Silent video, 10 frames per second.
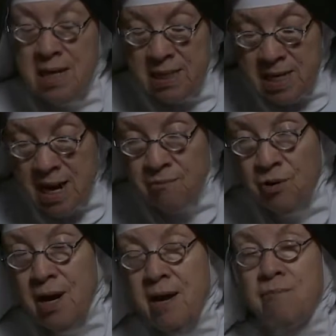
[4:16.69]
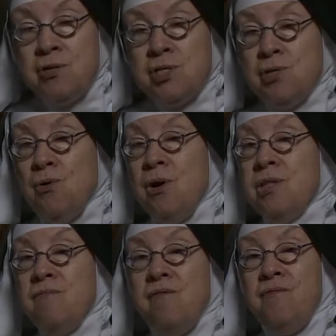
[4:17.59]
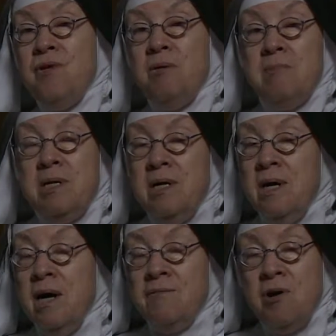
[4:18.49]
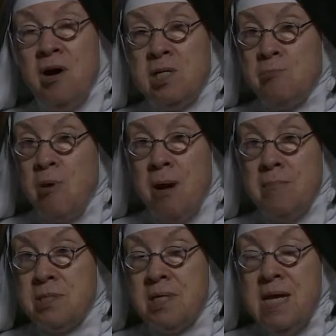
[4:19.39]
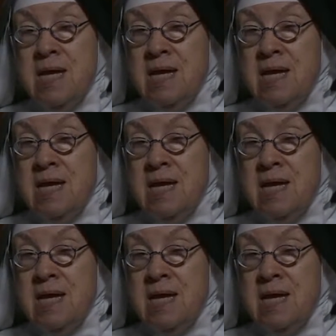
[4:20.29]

never ever saw the fulfillment of God's promise.